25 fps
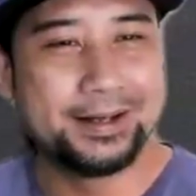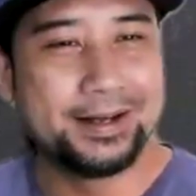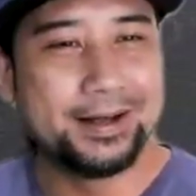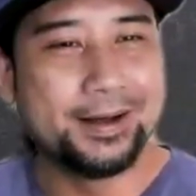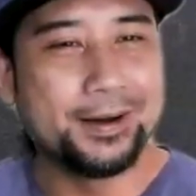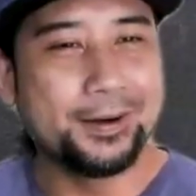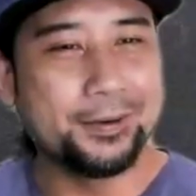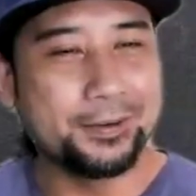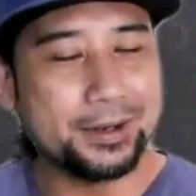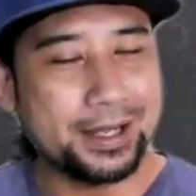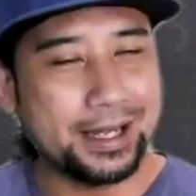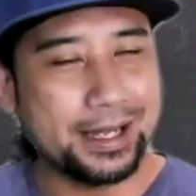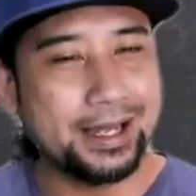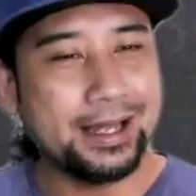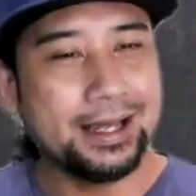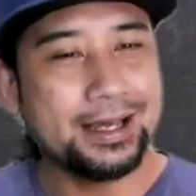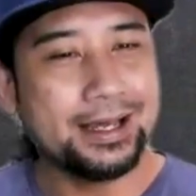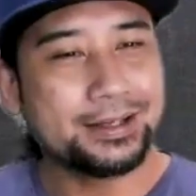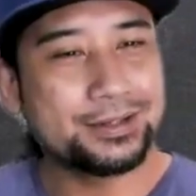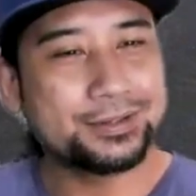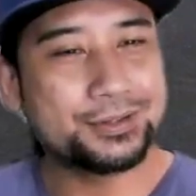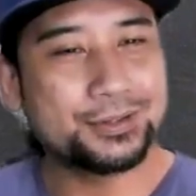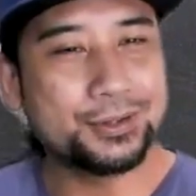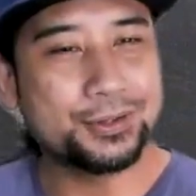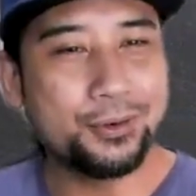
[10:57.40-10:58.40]
Okay.
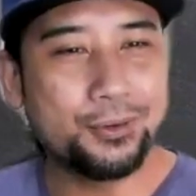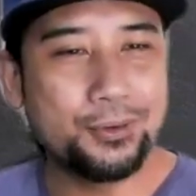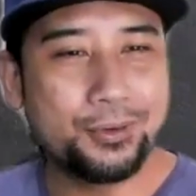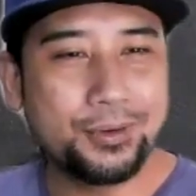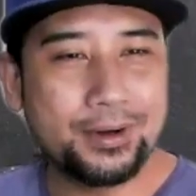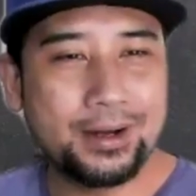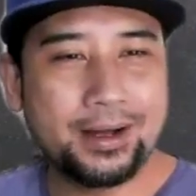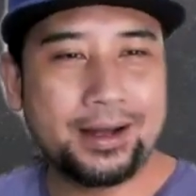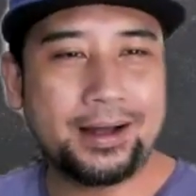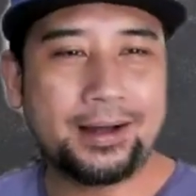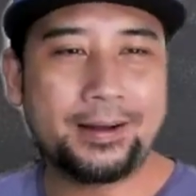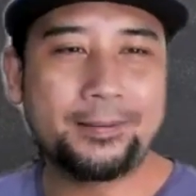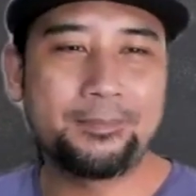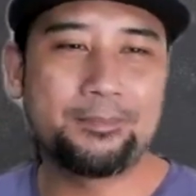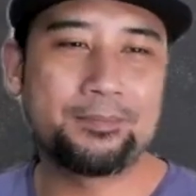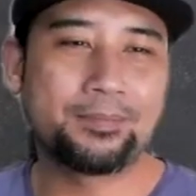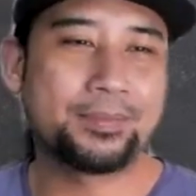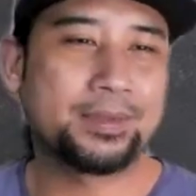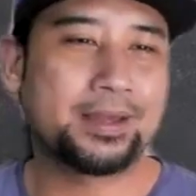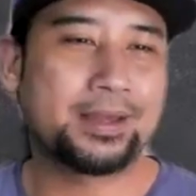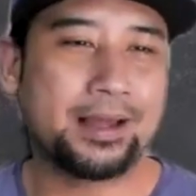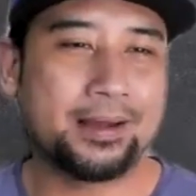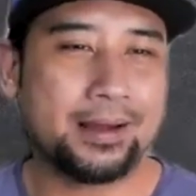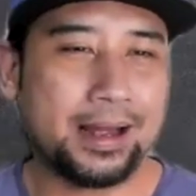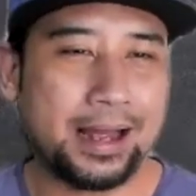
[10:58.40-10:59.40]
So
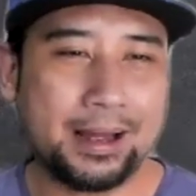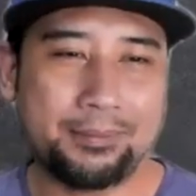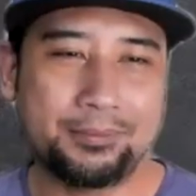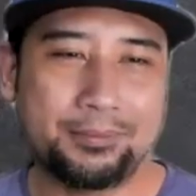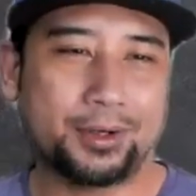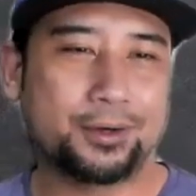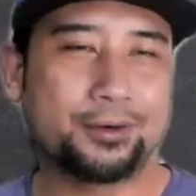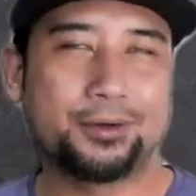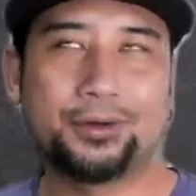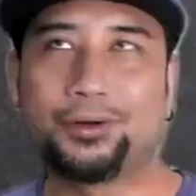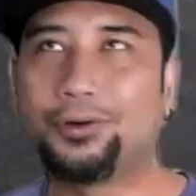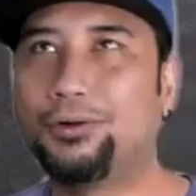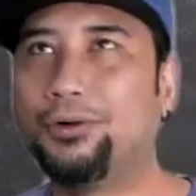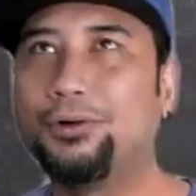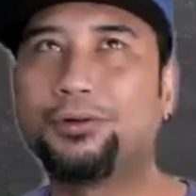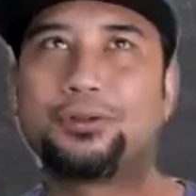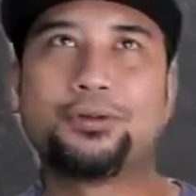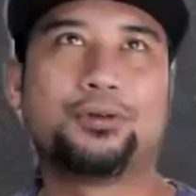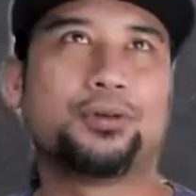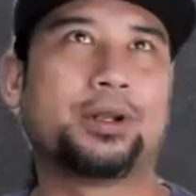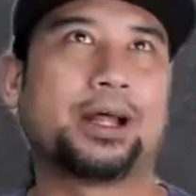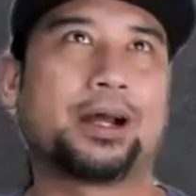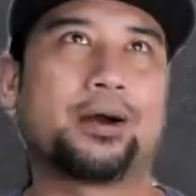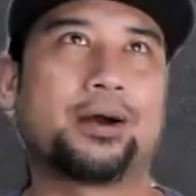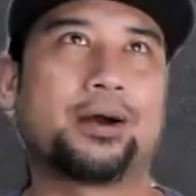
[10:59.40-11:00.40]
I'm not gonna go through like